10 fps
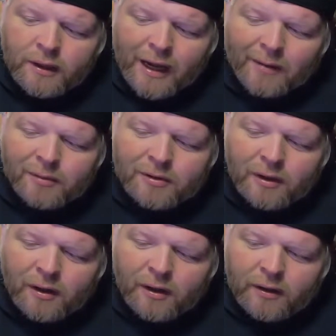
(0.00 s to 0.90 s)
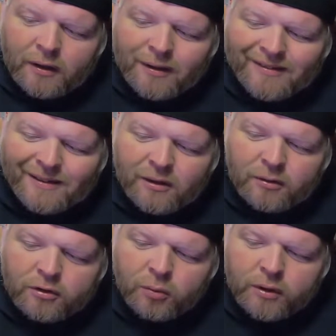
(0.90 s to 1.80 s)
Amazon Nintendo
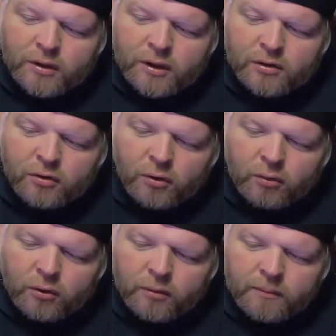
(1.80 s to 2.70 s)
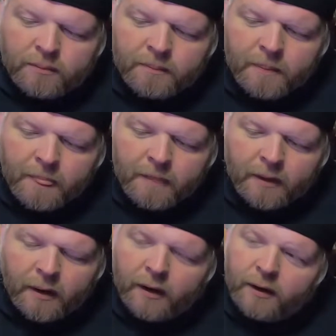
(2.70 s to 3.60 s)
Switch controller.
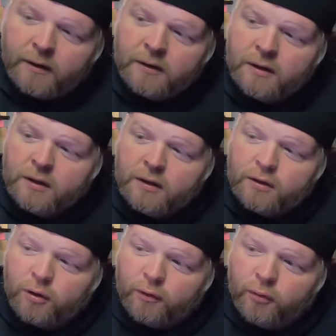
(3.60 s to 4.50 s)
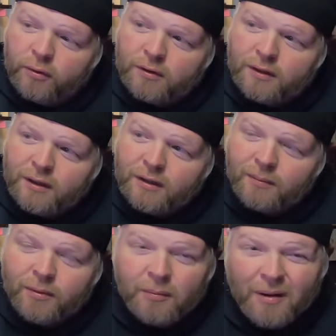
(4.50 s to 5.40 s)
Uh, so if you want to see
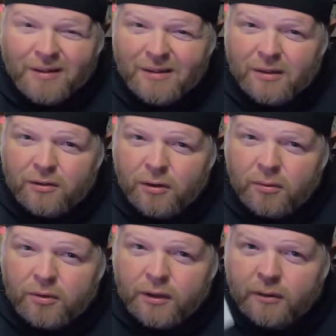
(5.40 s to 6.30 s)
something about this controller, stick